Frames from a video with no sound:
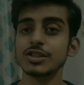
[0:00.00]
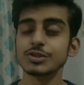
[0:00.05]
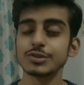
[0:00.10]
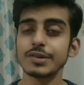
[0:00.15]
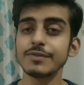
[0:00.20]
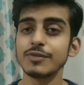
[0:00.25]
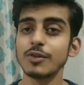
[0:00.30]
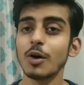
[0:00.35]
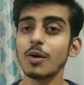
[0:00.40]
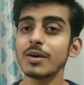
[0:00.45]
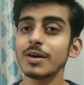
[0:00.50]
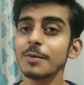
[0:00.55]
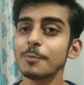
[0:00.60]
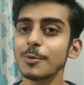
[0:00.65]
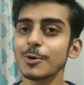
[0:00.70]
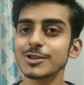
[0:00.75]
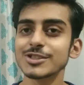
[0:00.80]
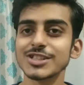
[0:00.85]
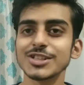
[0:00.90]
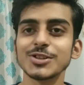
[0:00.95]
So if longer
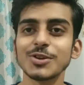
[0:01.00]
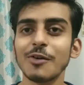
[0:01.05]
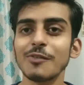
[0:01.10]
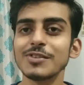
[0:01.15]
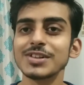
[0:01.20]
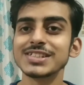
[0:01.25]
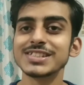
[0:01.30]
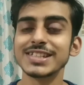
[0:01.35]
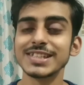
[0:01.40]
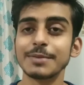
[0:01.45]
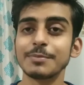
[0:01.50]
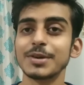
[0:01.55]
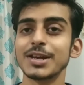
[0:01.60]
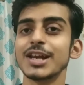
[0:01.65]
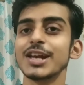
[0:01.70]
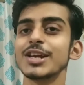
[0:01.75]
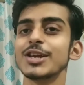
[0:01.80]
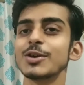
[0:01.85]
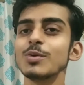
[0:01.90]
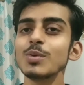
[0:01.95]
books and novels
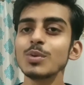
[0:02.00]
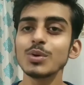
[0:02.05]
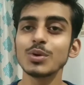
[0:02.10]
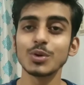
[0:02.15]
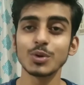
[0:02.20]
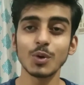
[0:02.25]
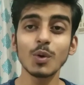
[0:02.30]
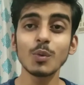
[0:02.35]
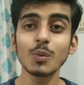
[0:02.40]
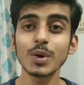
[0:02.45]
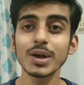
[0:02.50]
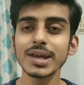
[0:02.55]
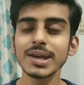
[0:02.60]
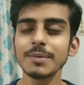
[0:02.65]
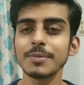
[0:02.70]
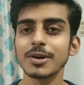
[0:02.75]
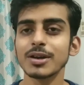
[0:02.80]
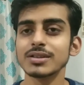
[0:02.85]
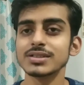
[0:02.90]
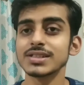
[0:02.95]
intimidate you, don't worry,
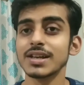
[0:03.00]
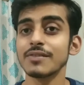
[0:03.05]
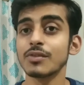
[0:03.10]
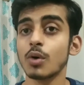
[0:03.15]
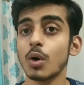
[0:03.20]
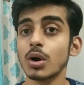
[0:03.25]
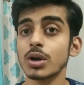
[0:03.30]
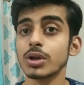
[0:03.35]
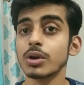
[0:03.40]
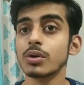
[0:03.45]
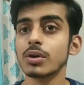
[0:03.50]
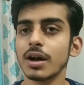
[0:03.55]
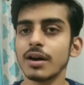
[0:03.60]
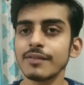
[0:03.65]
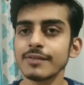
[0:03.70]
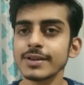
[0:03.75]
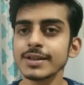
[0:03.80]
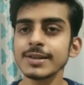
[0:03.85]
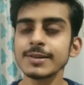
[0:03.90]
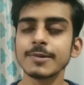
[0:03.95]
because I've got you
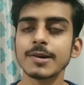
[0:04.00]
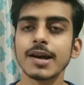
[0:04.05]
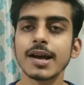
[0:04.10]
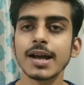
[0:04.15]
covered.